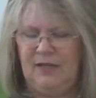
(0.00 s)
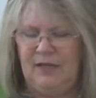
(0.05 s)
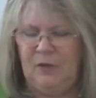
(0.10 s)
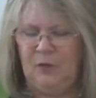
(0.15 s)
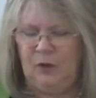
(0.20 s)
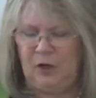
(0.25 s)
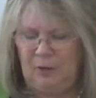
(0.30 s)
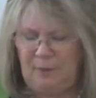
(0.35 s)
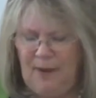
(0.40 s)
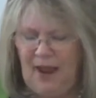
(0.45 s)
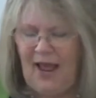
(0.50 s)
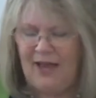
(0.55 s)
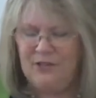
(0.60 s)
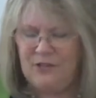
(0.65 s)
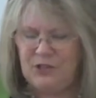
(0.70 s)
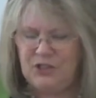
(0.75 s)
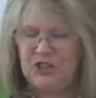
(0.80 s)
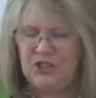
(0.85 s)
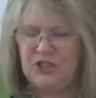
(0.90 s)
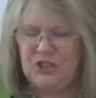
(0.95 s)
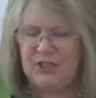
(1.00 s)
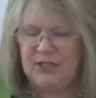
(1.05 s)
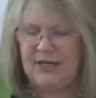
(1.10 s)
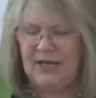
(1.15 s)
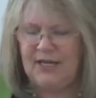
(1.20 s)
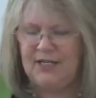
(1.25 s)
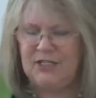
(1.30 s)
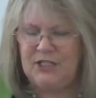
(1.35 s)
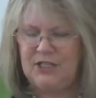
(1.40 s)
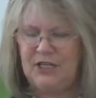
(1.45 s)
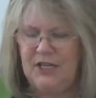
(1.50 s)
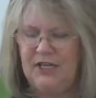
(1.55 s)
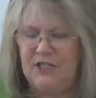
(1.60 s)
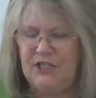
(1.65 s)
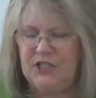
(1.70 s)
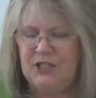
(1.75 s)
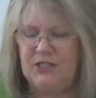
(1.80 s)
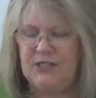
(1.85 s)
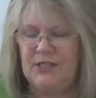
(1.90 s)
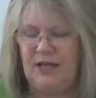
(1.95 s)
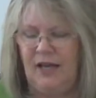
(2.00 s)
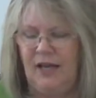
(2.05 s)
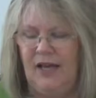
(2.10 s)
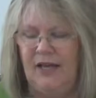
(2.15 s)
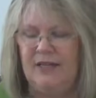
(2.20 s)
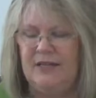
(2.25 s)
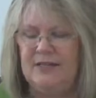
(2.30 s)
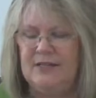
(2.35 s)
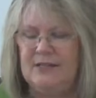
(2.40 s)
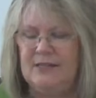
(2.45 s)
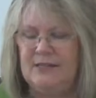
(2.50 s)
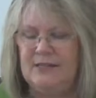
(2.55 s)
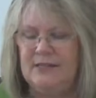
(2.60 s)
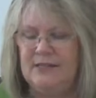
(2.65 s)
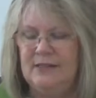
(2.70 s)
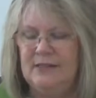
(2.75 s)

What our passage today teaches us